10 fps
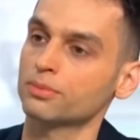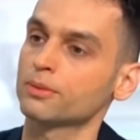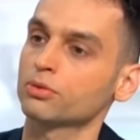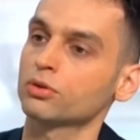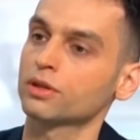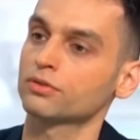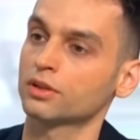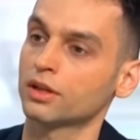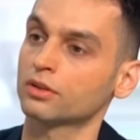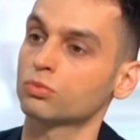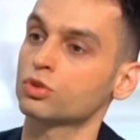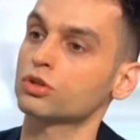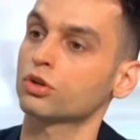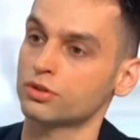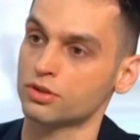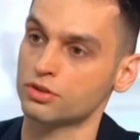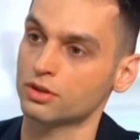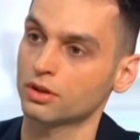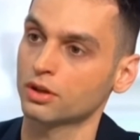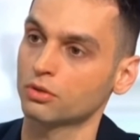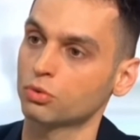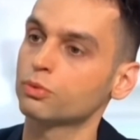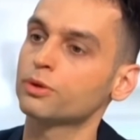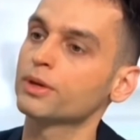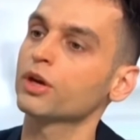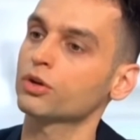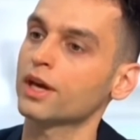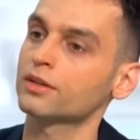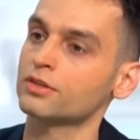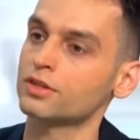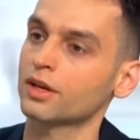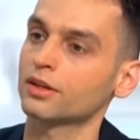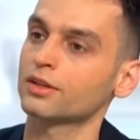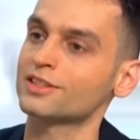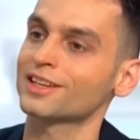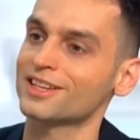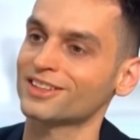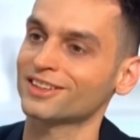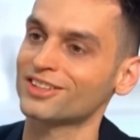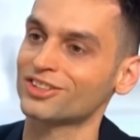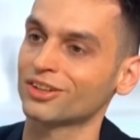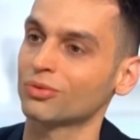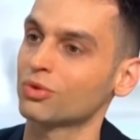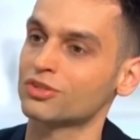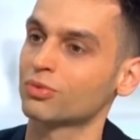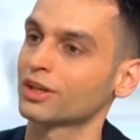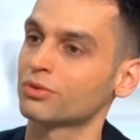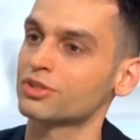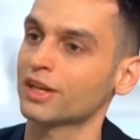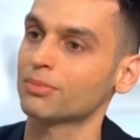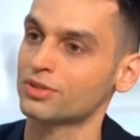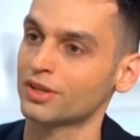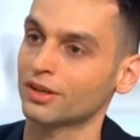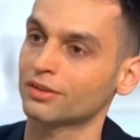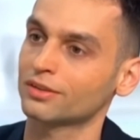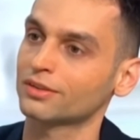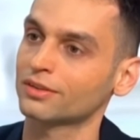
of the people who lived in London were Scottish, mm. would we be okay to say that it's less English than it was when it was 10%?